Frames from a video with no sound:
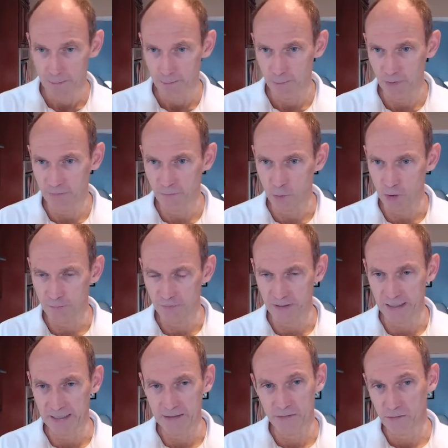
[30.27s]
Before I
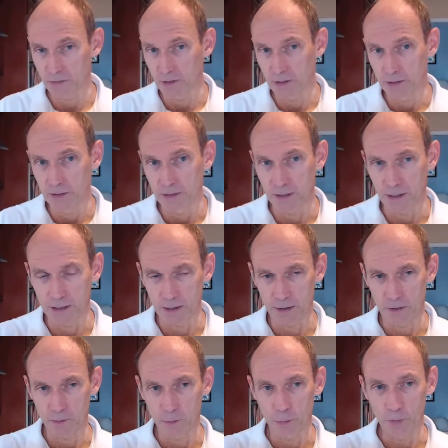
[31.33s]
forget,
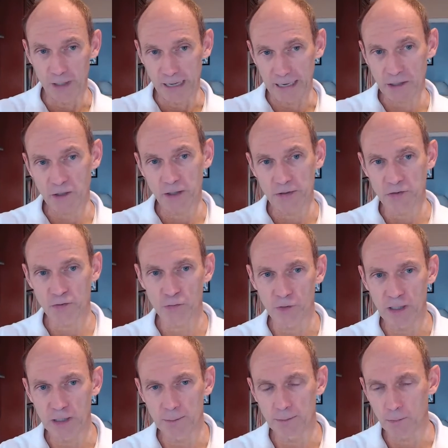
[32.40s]
we actually
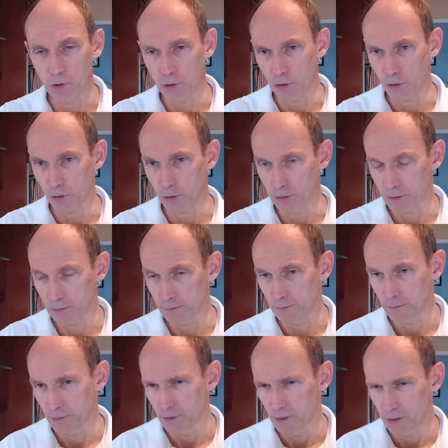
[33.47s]
stream on
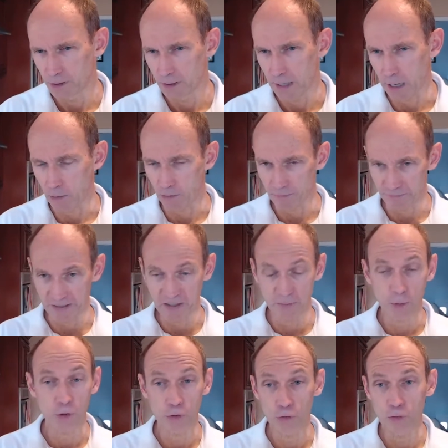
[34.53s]
our
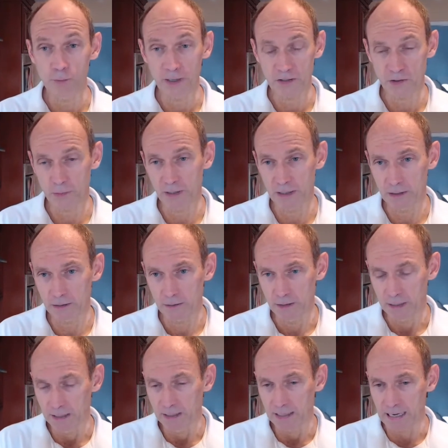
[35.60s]
Facebook group as well.
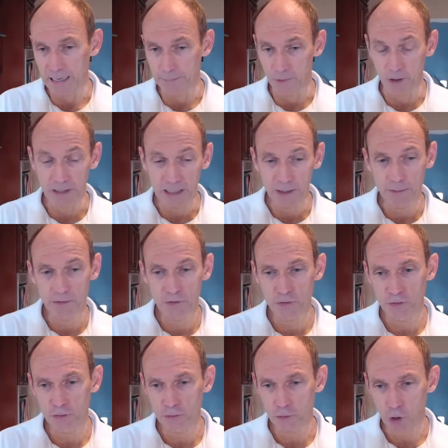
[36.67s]
I'm not able
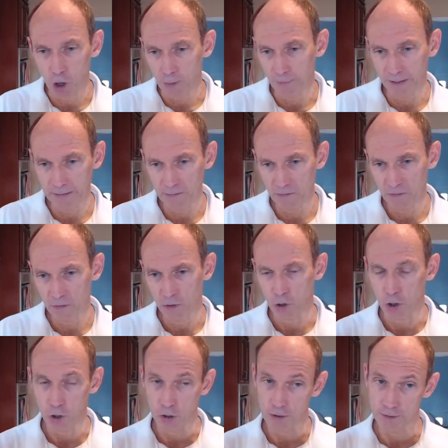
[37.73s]
to comment
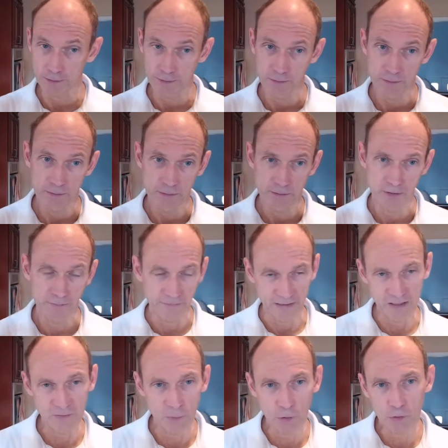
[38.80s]
on the
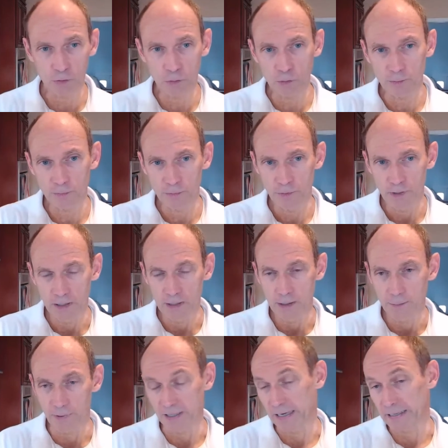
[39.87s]
Facebook group,
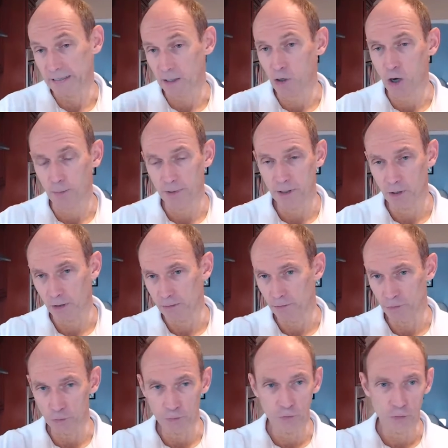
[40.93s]
but I can comment on
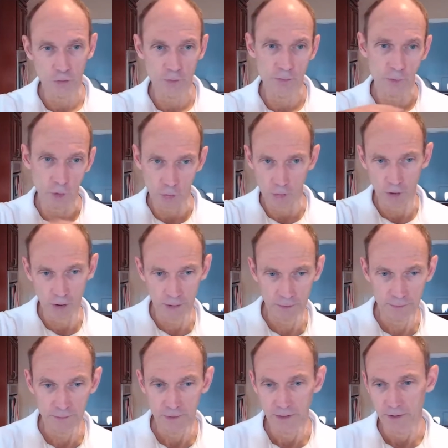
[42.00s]
YouTube or
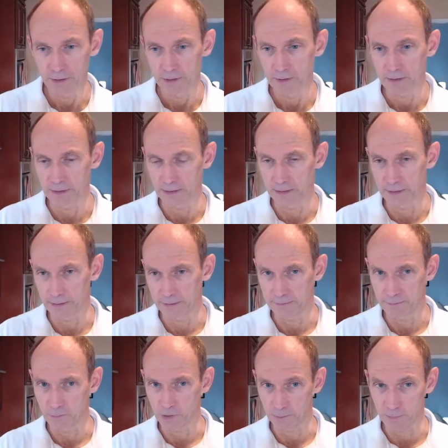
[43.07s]

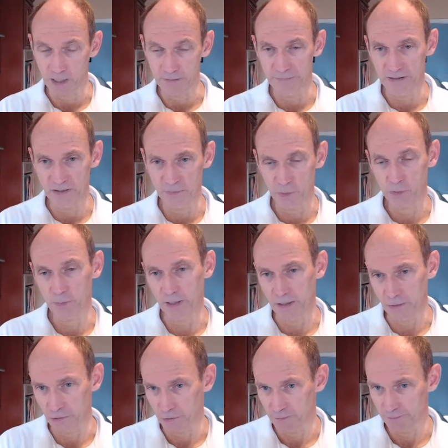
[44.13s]
on my Facebook
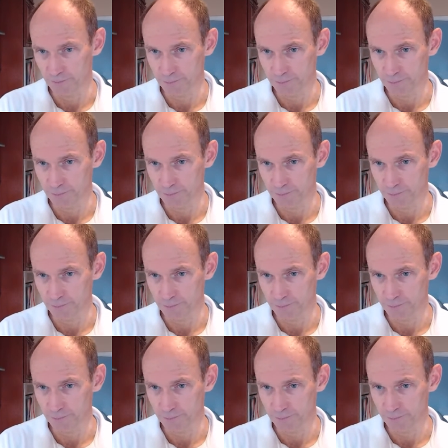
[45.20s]
page.